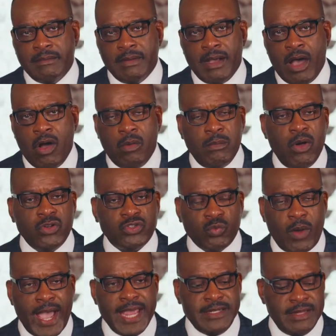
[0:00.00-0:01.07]
almost
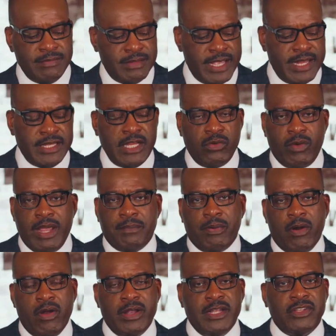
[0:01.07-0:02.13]
white, and then he'd rape
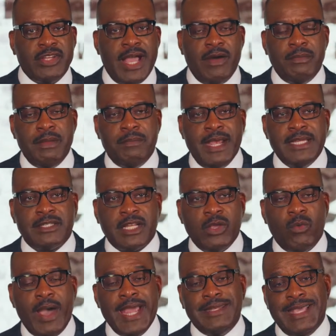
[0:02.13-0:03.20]
her, and the child would be basically
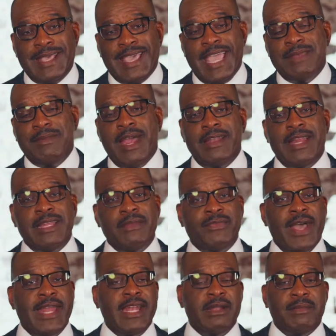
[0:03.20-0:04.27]
white. They came out and they
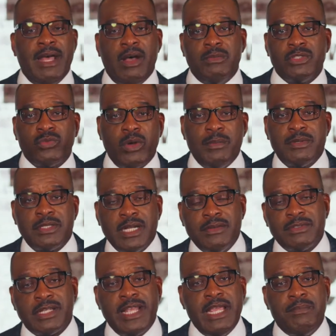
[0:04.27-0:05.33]
found out about almost 20% of the
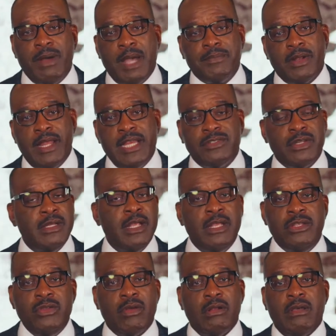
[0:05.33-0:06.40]
slave population
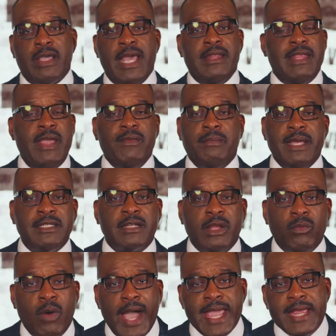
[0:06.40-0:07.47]
you could look at, and they were basically
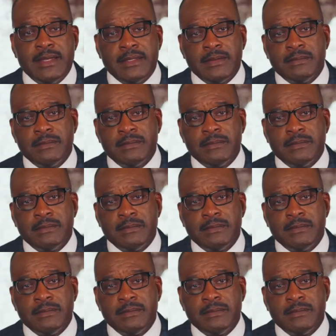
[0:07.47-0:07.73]
white.